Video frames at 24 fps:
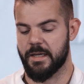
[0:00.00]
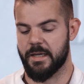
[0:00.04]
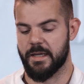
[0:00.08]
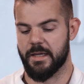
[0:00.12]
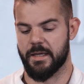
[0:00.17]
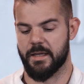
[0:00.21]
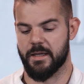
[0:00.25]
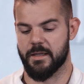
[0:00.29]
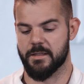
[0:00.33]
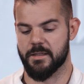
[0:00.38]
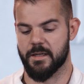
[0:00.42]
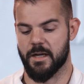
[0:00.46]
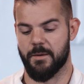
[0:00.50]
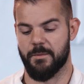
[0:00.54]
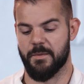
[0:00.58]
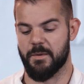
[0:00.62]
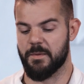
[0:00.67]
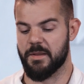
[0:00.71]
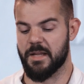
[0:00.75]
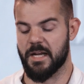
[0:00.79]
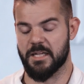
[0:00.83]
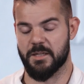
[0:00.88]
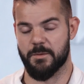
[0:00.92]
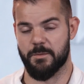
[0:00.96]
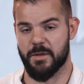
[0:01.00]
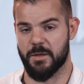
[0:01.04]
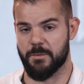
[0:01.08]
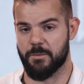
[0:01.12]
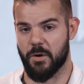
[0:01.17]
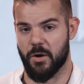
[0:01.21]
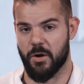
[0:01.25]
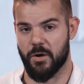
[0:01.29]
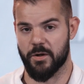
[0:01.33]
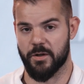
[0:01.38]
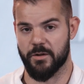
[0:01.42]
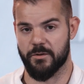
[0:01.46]
and I mean, that's a big
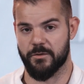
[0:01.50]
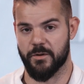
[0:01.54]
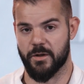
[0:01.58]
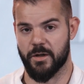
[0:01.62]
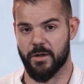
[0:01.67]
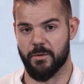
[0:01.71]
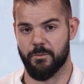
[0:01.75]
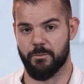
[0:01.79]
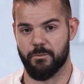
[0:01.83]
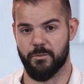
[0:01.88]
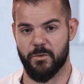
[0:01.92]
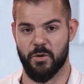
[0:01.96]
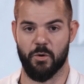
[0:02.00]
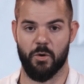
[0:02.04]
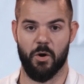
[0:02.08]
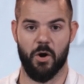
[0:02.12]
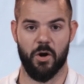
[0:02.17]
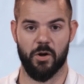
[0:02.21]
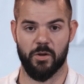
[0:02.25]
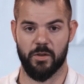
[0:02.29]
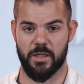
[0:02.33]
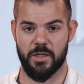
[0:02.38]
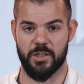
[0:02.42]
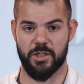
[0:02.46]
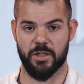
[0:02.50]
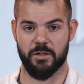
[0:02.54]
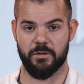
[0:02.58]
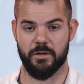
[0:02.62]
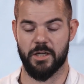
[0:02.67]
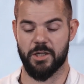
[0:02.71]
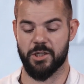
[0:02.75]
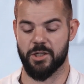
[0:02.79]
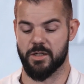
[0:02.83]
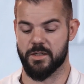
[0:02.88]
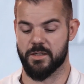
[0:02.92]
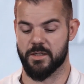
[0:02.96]
part of our lead
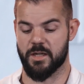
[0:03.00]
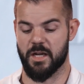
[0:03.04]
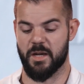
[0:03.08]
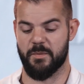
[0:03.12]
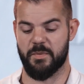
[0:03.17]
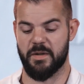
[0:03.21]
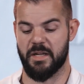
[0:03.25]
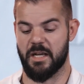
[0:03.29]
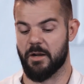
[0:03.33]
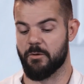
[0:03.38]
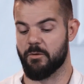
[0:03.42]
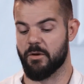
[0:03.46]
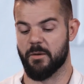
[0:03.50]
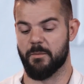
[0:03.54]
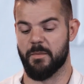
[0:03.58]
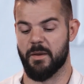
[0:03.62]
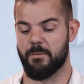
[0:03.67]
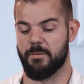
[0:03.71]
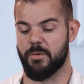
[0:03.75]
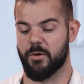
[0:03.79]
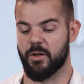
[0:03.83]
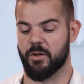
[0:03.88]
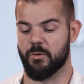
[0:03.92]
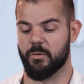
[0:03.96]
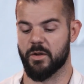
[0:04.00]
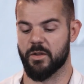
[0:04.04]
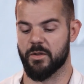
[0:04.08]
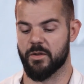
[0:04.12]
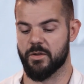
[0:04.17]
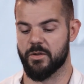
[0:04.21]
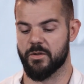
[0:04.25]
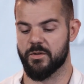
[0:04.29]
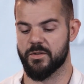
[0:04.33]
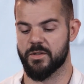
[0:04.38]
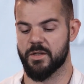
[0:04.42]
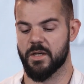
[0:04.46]
generation as a company. I recommend building one of
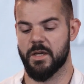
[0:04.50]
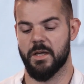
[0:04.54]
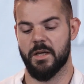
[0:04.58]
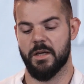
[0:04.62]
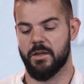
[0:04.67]
those.